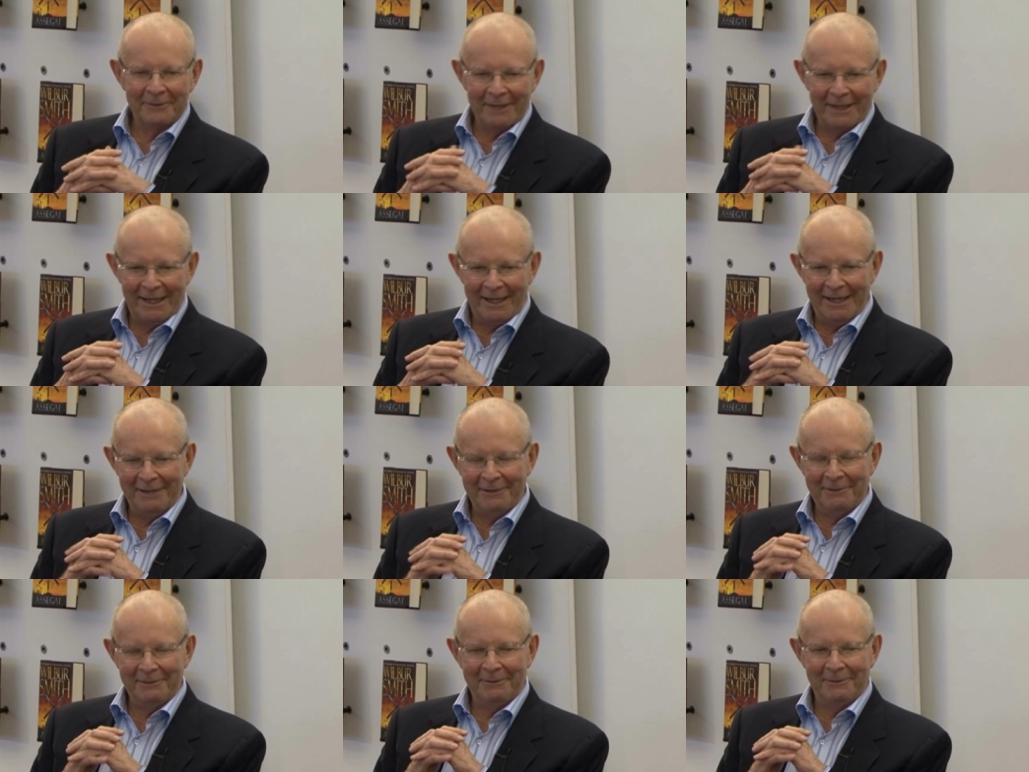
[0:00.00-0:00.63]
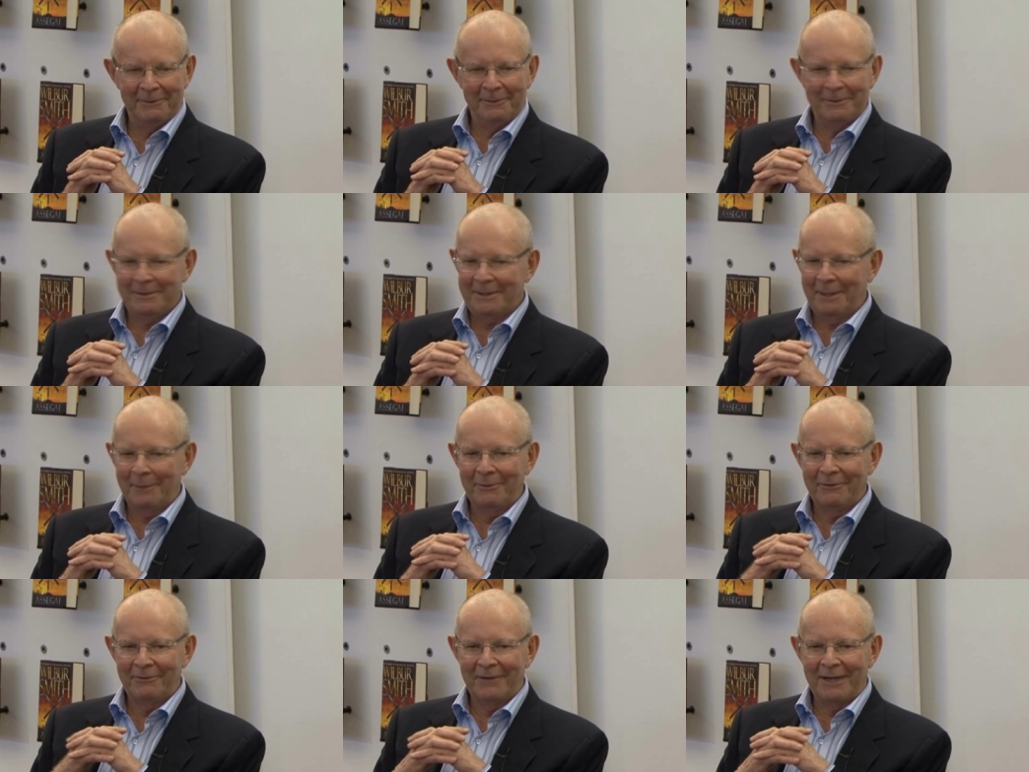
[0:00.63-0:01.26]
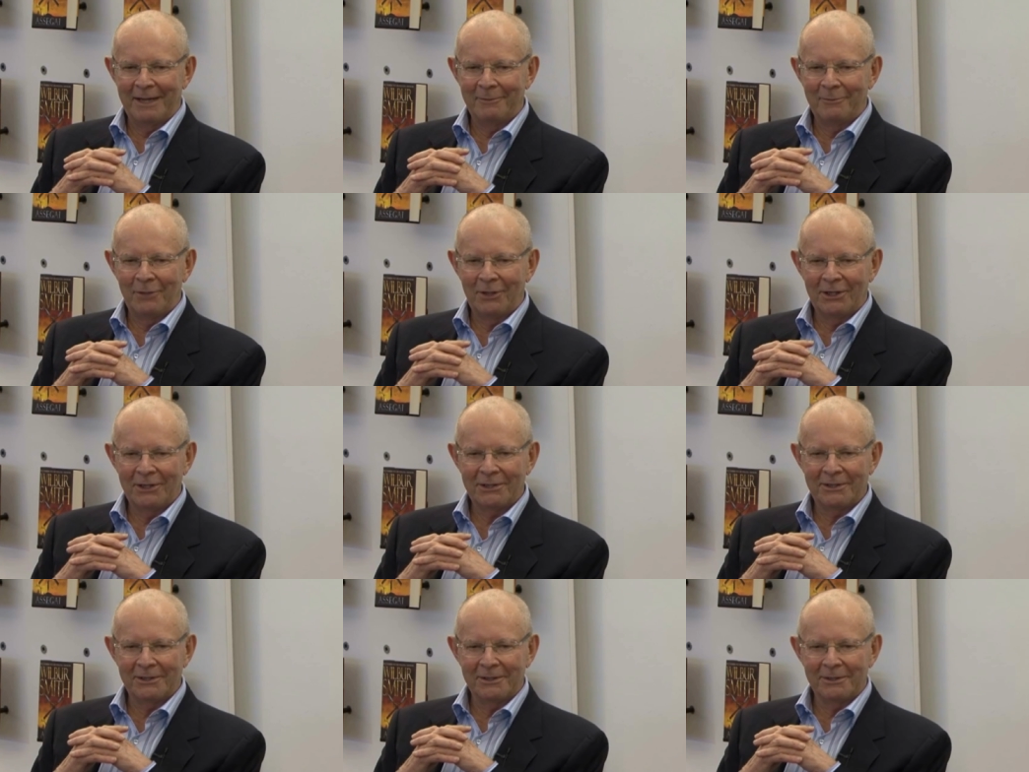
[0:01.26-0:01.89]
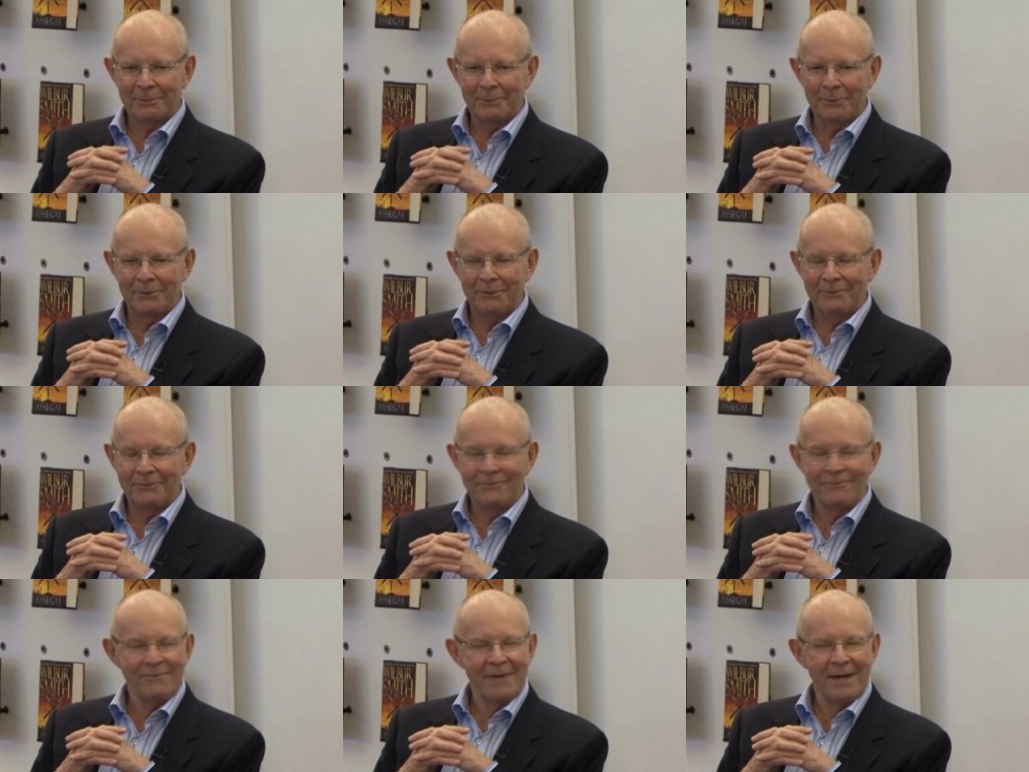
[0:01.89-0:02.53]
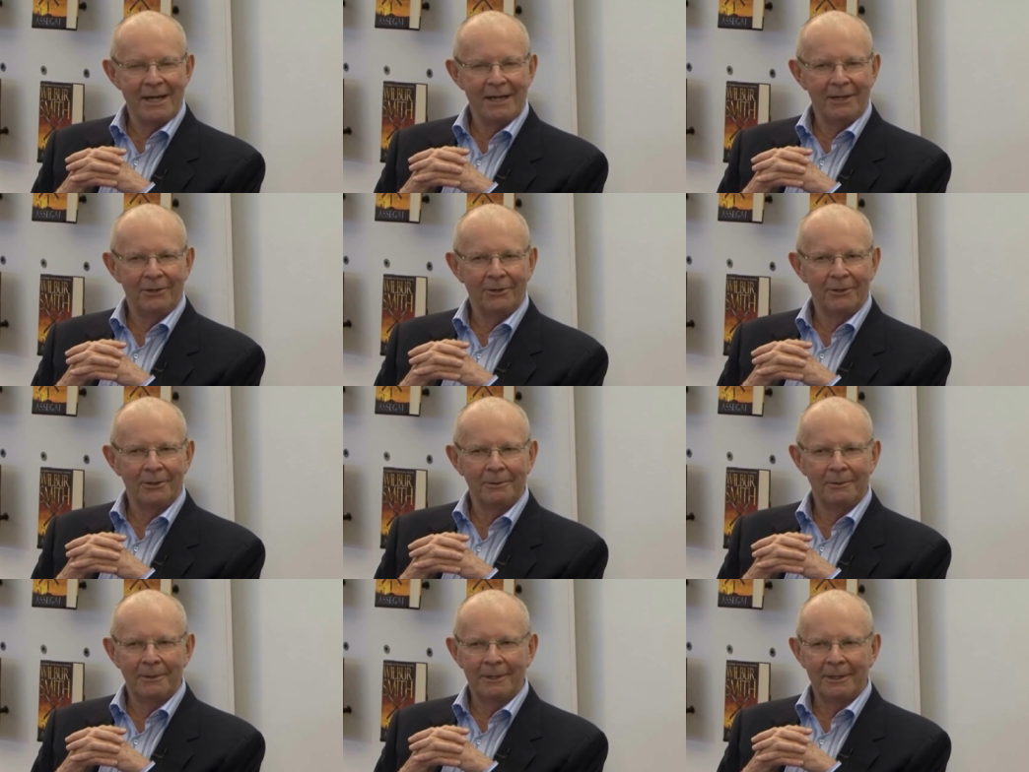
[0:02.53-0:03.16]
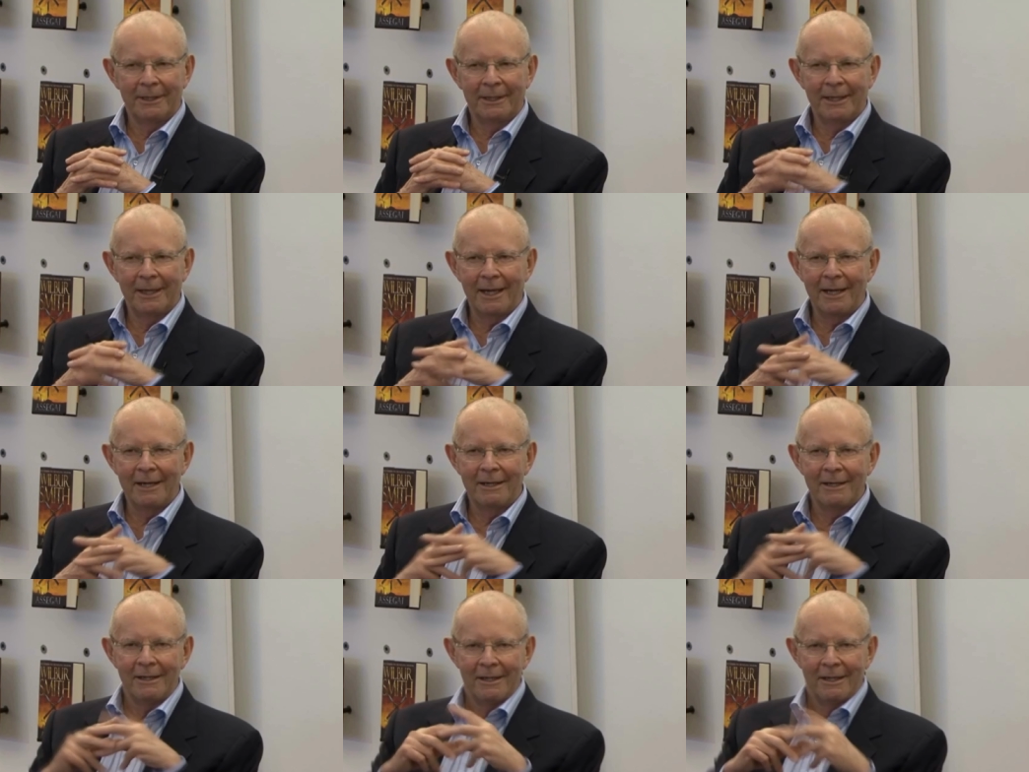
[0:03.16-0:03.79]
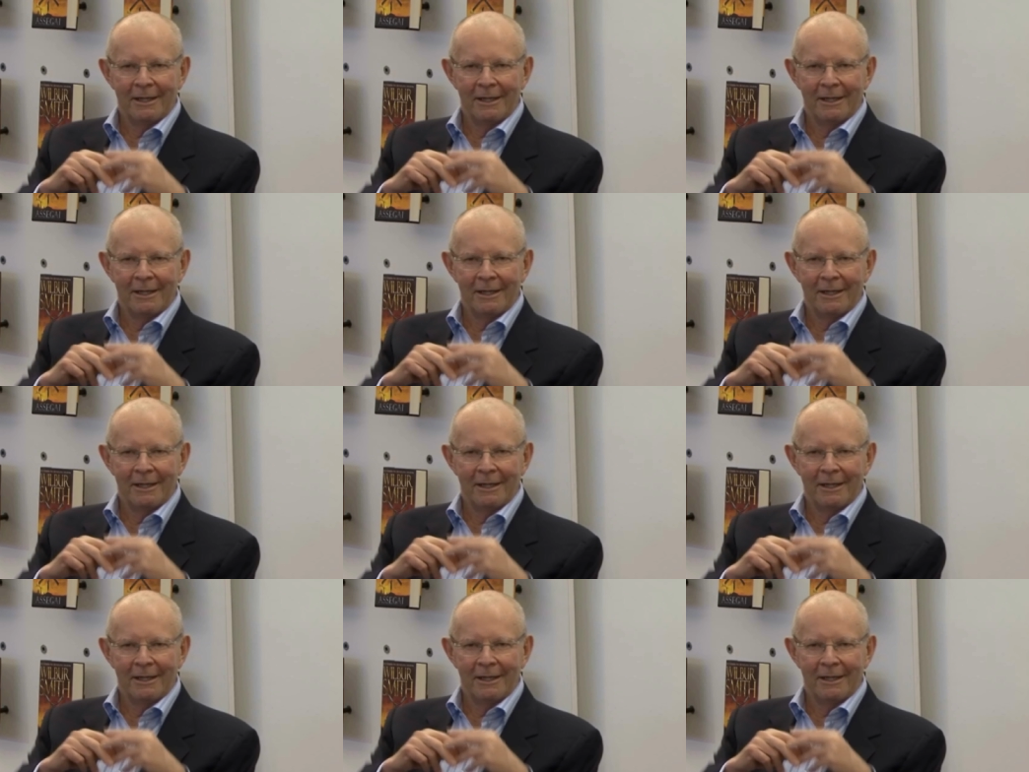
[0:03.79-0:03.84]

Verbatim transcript: I, some of our masters were really good with the cane.